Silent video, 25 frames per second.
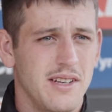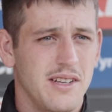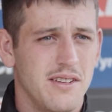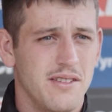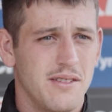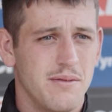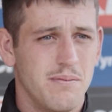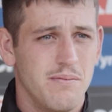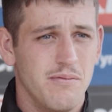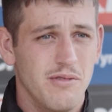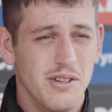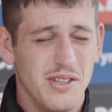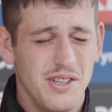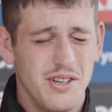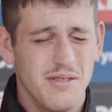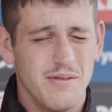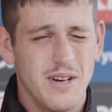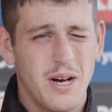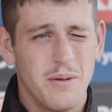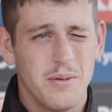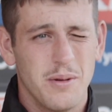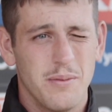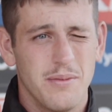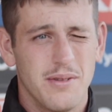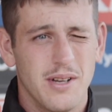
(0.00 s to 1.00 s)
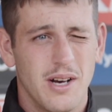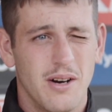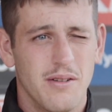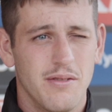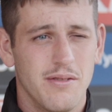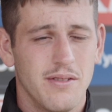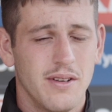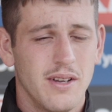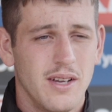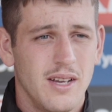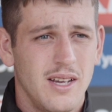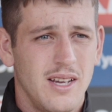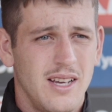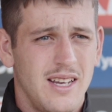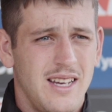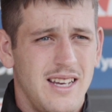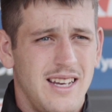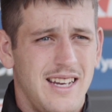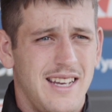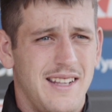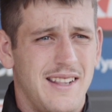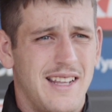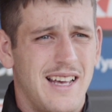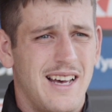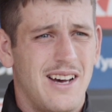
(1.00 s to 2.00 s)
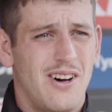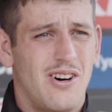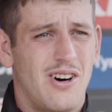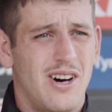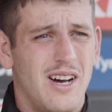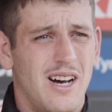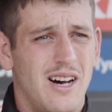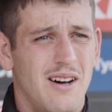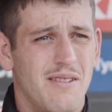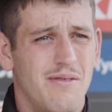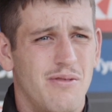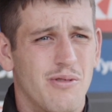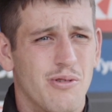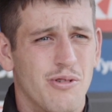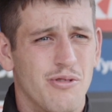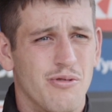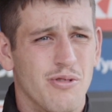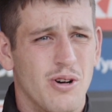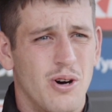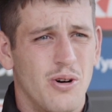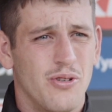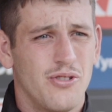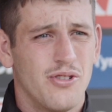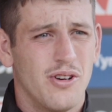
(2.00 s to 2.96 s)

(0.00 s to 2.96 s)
He's really developed himself in that high half forward role,